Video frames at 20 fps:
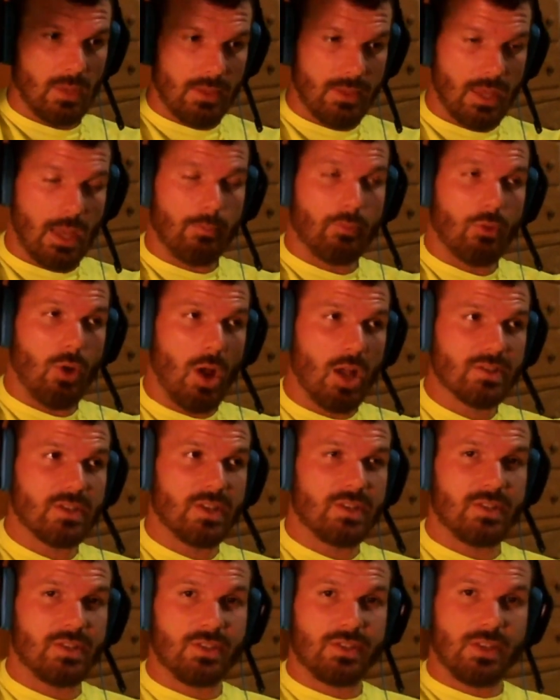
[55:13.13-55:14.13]
that
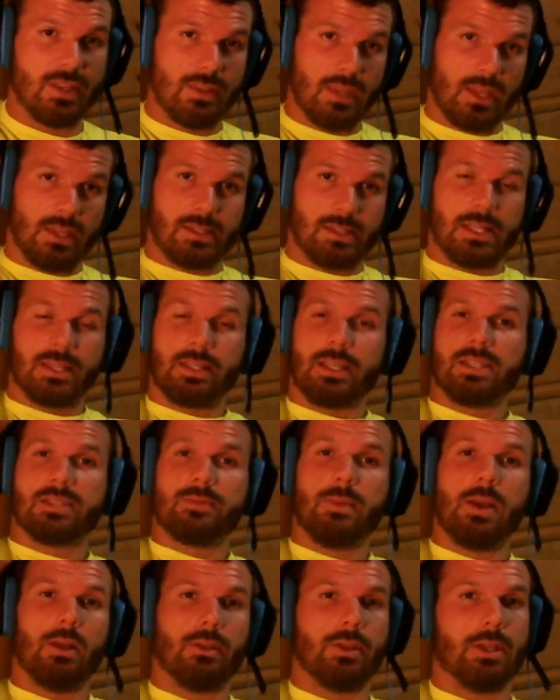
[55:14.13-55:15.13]
processes the things that they
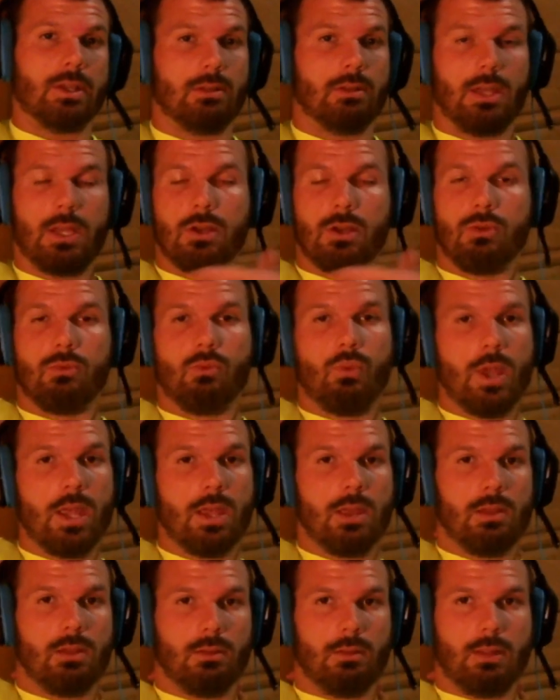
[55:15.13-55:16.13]
smell.
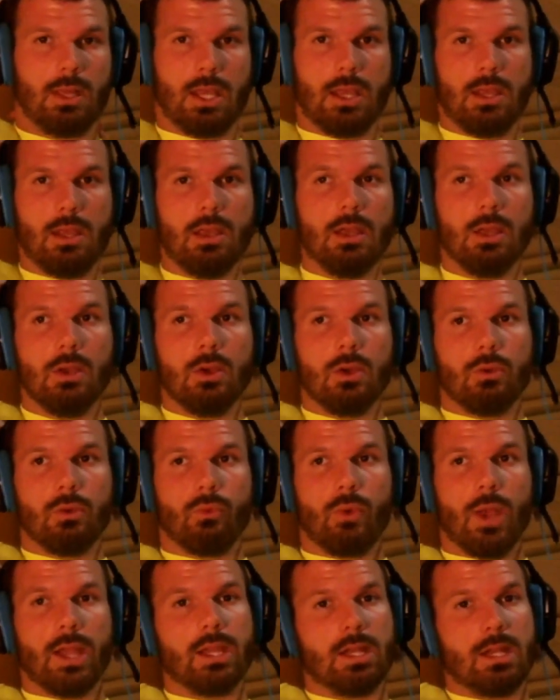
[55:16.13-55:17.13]
They
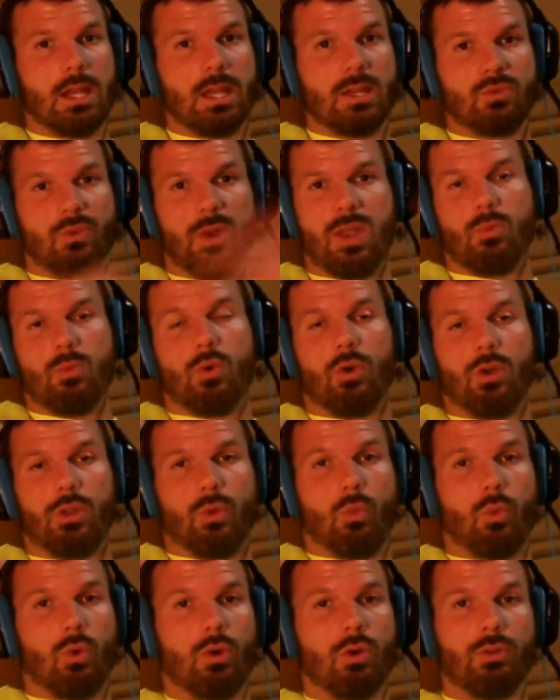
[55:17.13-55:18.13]
recognize way more
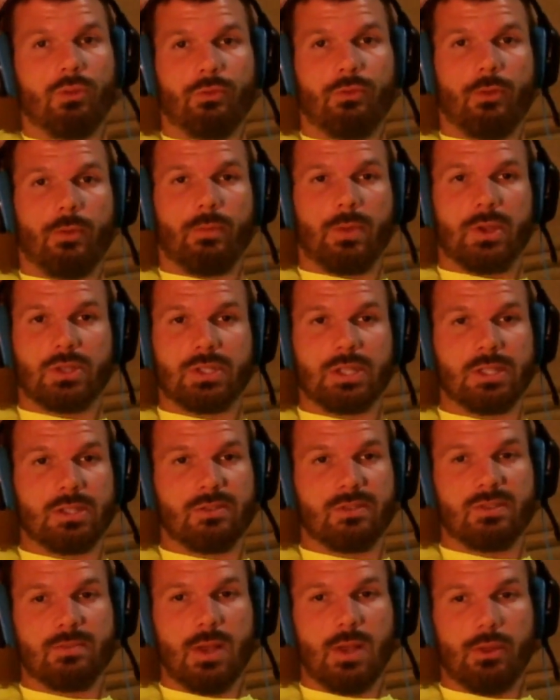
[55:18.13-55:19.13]
in the world from their
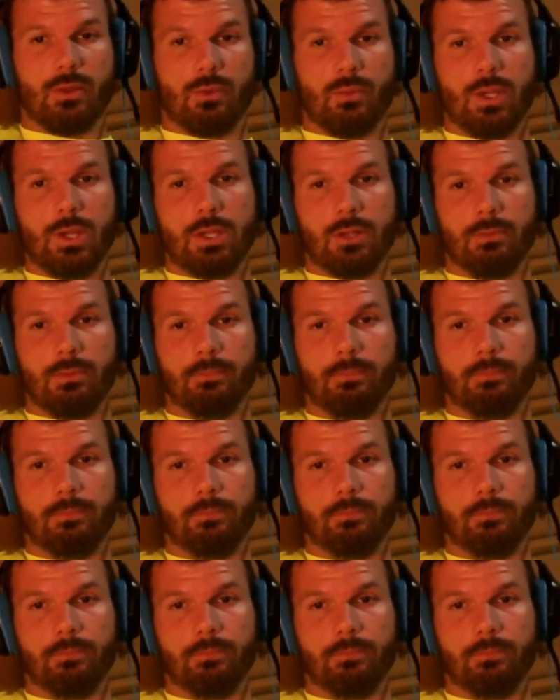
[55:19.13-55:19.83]
sense of smell than we do.